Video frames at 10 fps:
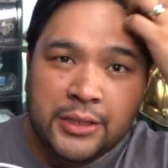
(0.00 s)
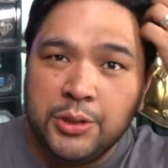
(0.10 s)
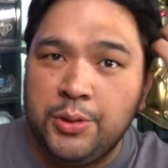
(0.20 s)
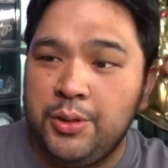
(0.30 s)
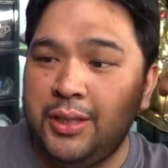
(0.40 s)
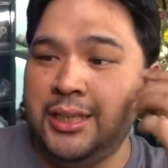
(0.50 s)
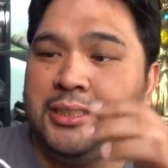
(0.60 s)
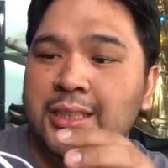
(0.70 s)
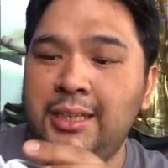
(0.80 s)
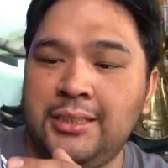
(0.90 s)
so
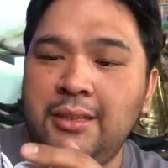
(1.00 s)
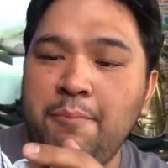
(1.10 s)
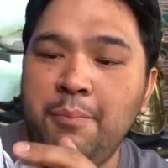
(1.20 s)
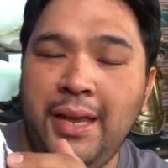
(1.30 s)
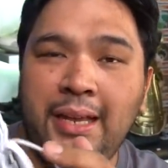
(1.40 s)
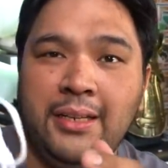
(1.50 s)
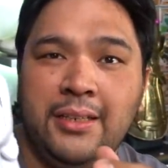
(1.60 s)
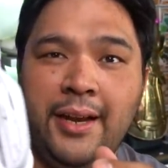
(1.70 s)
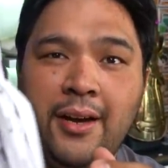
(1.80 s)
this is the main